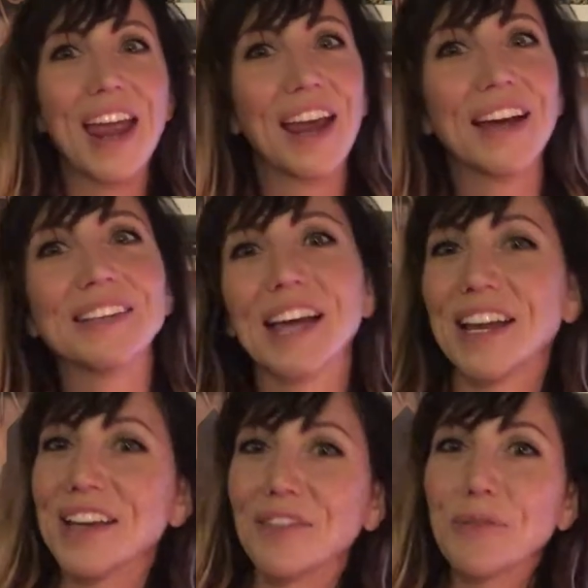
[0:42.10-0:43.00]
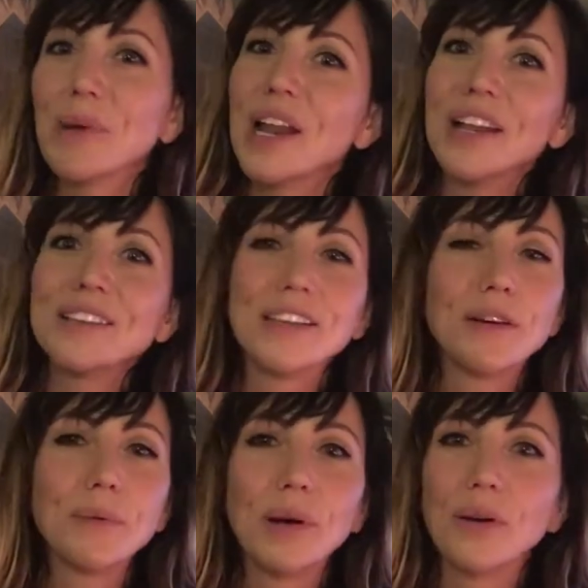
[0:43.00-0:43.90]
And I'd never been on a
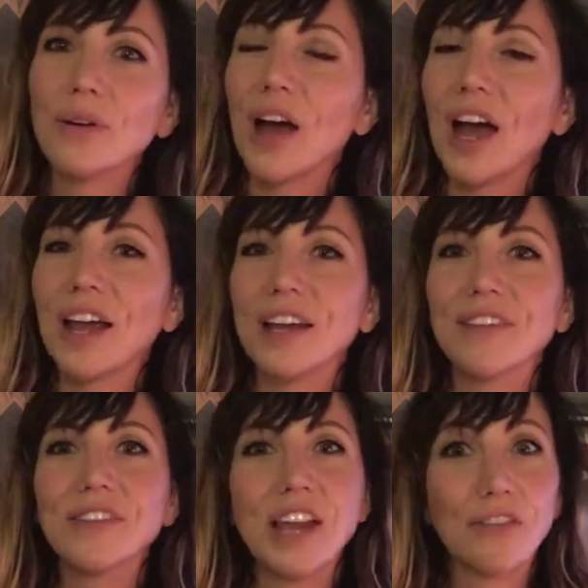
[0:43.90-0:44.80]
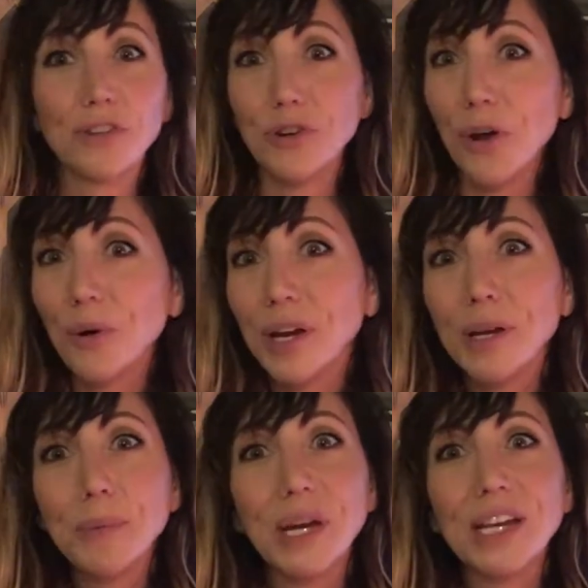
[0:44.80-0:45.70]
sailboat. I've never known
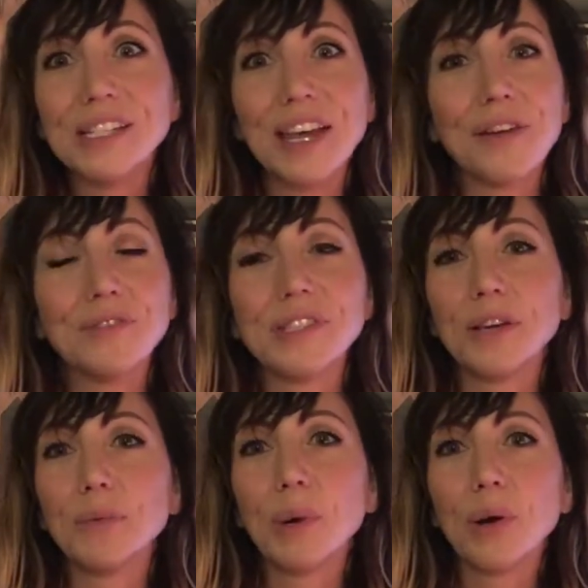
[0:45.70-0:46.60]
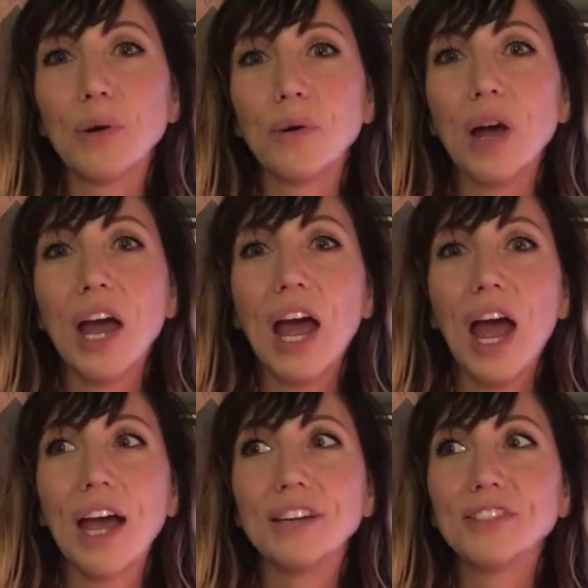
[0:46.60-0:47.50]
anybody to have a sailboat.
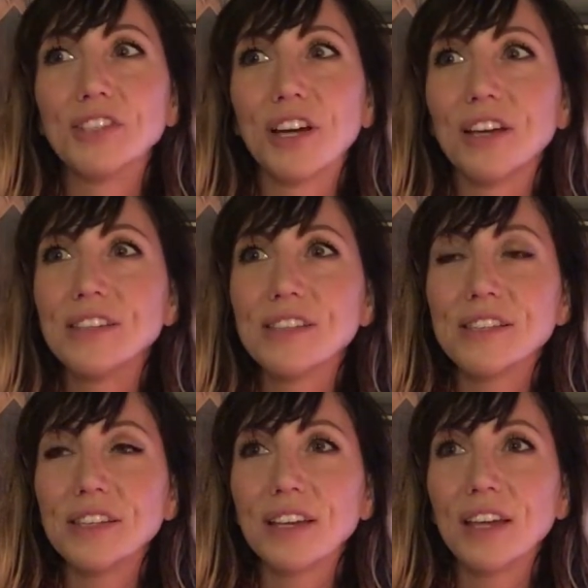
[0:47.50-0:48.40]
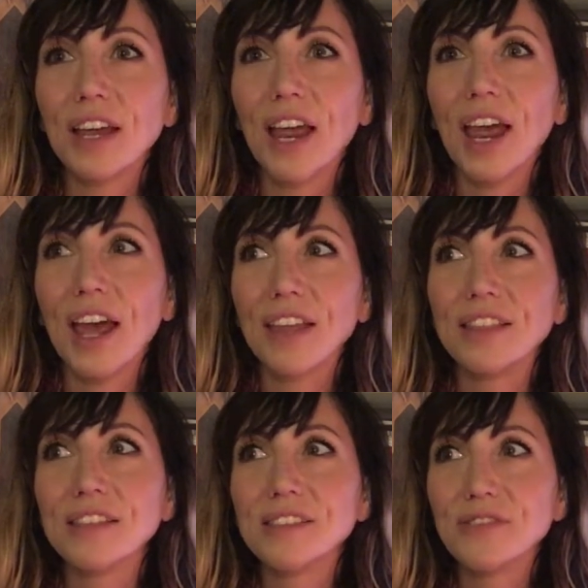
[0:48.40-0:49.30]
I just had
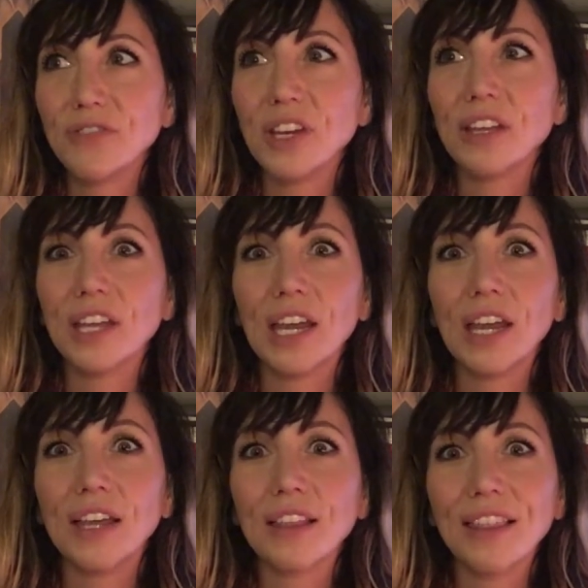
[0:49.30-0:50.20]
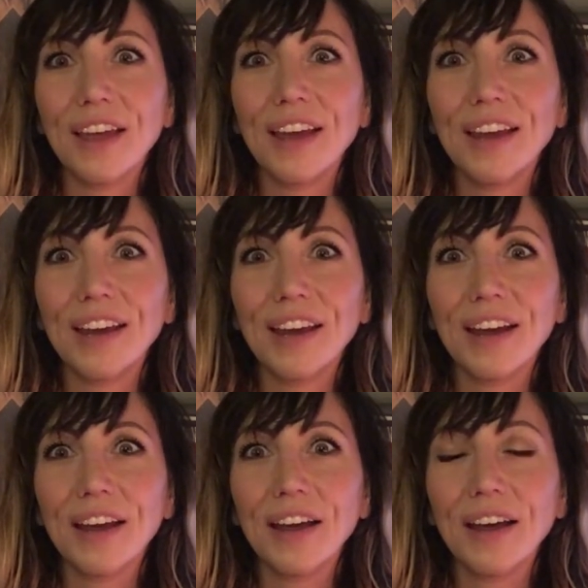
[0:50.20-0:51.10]
this feeling like
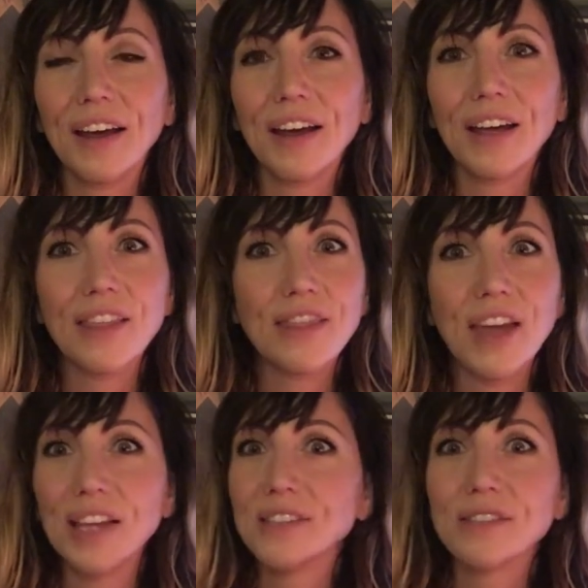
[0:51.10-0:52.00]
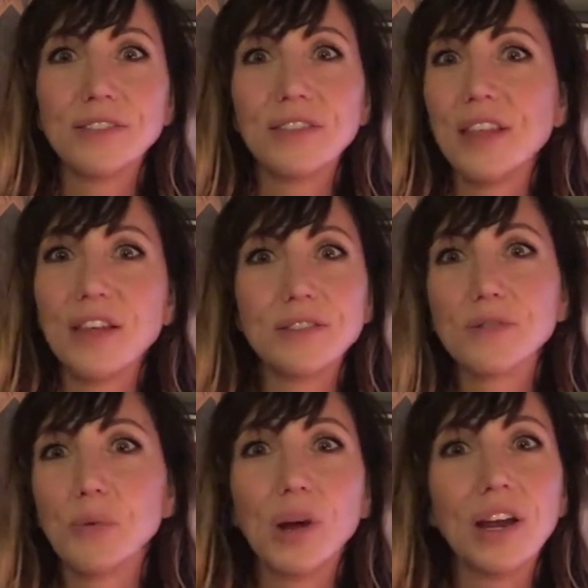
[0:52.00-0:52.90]
that's
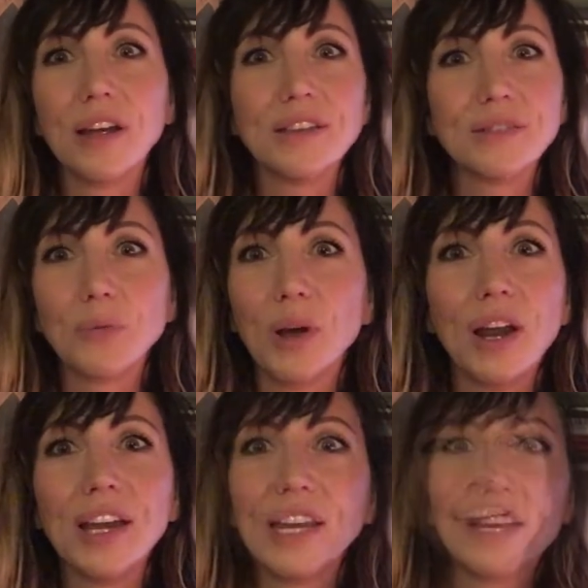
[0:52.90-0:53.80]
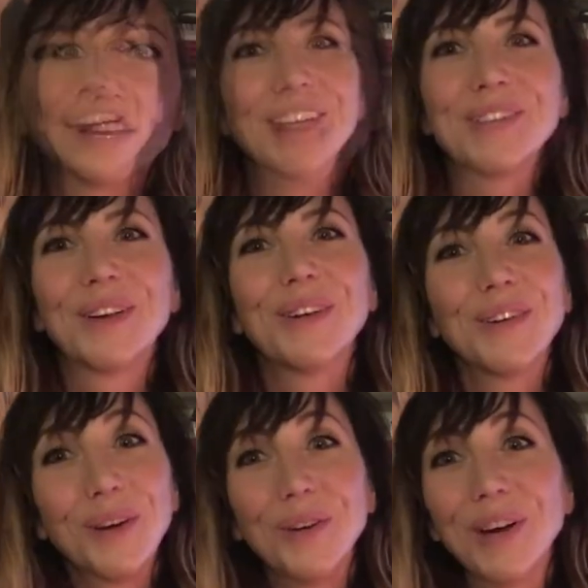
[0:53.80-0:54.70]
that's what it, it's what I needed. So I don't
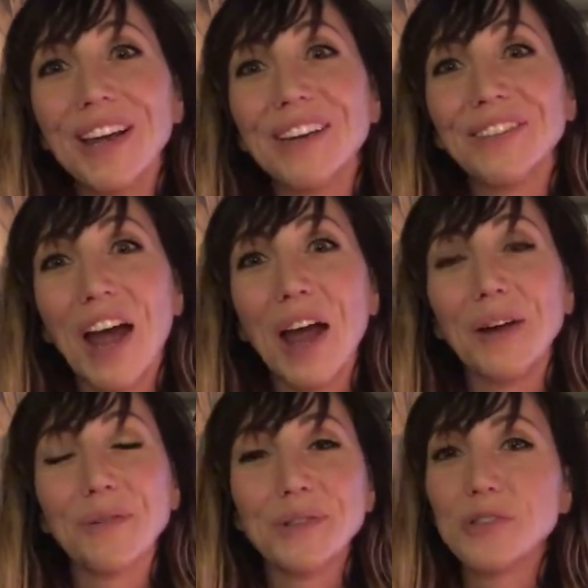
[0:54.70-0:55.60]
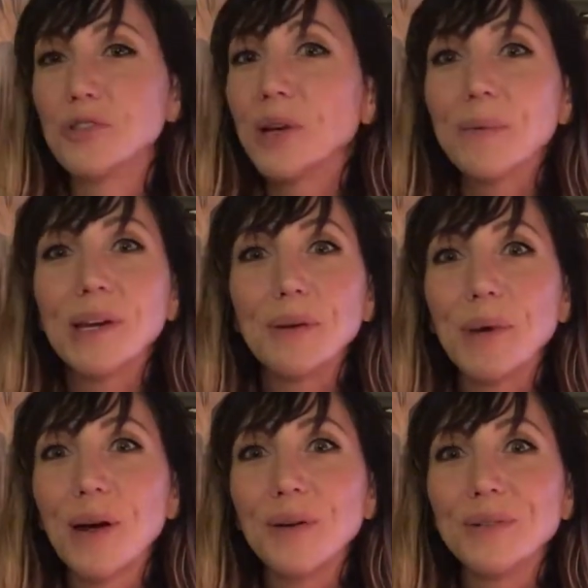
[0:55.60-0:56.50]
know if I was dreaming
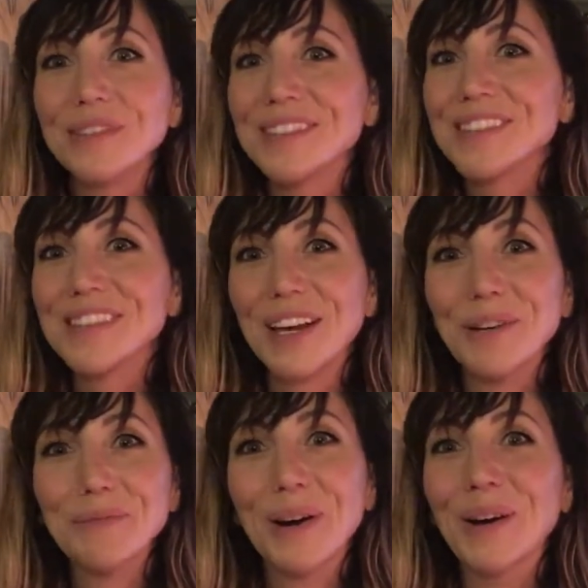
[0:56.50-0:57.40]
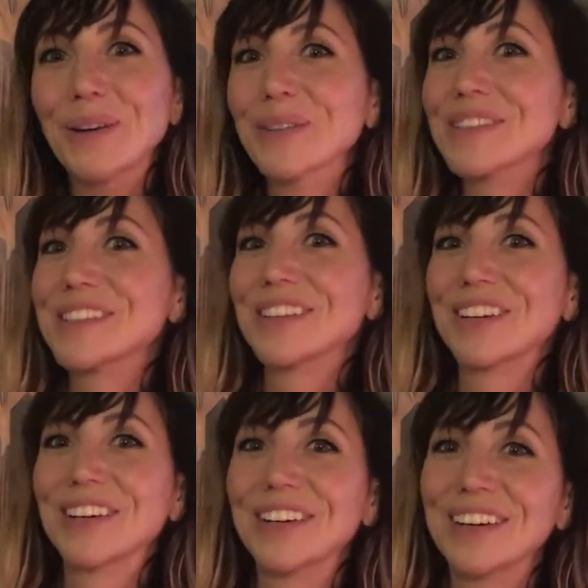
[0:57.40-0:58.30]
about sailboats
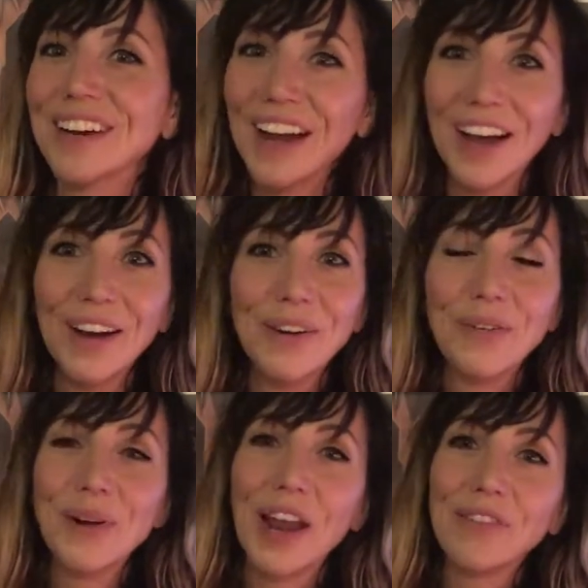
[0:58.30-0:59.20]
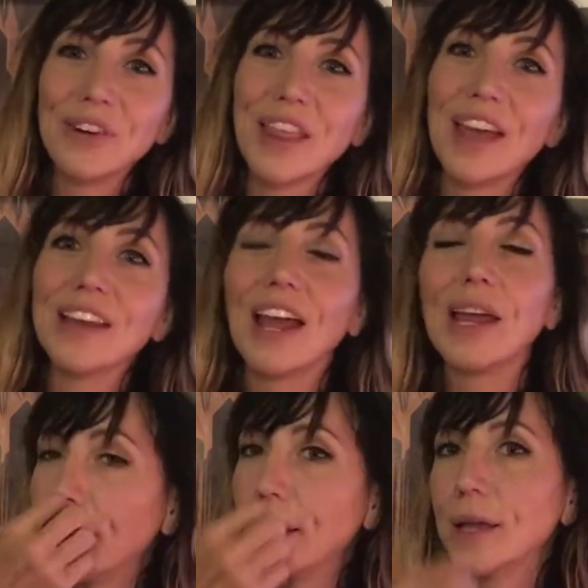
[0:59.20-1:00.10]
or whatever that night.